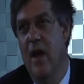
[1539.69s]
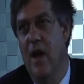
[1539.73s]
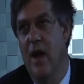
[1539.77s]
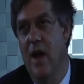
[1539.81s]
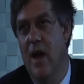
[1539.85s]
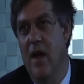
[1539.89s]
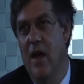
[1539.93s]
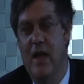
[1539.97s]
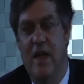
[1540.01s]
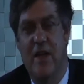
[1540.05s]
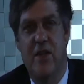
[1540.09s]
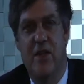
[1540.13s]

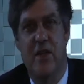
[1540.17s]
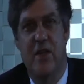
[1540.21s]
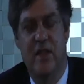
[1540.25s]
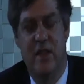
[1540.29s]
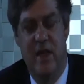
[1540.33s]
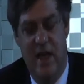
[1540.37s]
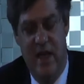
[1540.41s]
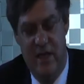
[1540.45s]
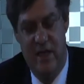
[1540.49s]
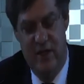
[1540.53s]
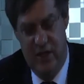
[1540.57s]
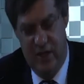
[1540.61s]

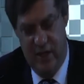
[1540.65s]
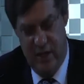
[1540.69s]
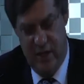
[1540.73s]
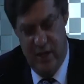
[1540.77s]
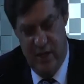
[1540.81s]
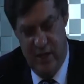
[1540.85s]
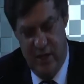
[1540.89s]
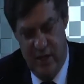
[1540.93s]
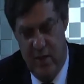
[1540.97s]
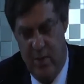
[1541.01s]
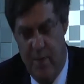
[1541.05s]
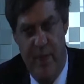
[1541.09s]
legislation
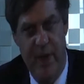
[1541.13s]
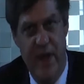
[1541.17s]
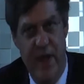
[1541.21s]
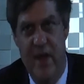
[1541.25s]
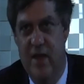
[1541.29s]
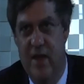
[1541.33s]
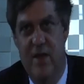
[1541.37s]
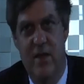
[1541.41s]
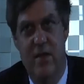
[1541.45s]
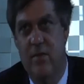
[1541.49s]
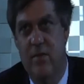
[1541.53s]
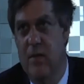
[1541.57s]
should be
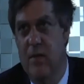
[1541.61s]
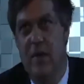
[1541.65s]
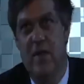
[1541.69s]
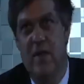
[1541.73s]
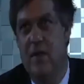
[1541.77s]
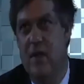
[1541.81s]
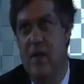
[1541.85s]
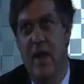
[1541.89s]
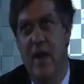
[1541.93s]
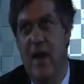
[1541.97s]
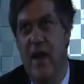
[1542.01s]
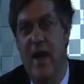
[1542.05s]

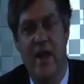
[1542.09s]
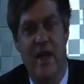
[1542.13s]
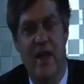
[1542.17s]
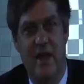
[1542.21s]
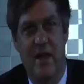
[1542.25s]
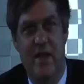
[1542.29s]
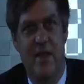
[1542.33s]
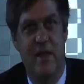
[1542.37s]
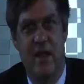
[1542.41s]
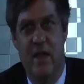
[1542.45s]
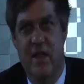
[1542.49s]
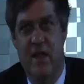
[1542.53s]
in any
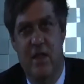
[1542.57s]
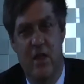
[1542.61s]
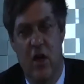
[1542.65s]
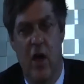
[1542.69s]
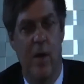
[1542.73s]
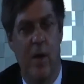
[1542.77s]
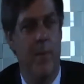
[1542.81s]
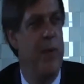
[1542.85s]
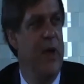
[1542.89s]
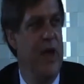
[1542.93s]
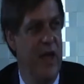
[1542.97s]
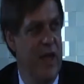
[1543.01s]
extent
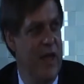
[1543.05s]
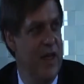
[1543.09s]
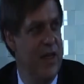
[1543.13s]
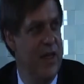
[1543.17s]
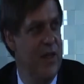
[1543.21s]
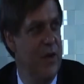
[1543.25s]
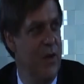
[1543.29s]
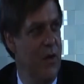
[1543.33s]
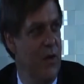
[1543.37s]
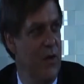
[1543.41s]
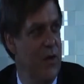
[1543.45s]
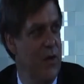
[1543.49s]
copied
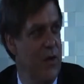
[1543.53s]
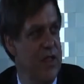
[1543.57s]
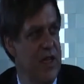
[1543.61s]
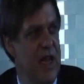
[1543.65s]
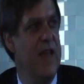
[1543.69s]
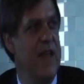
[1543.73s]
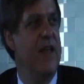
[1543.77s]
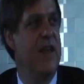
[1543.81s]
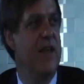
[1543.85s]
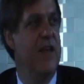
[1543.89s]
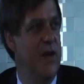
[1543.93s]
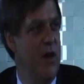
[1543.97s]
or
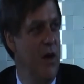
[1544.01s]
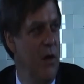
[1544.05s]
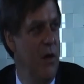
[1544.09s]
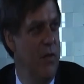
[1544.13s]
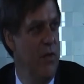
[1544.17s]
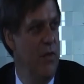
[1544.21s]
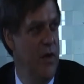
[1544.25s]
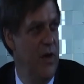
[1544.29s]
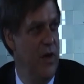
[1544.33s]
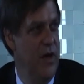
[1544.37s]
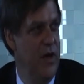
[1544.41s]
taken over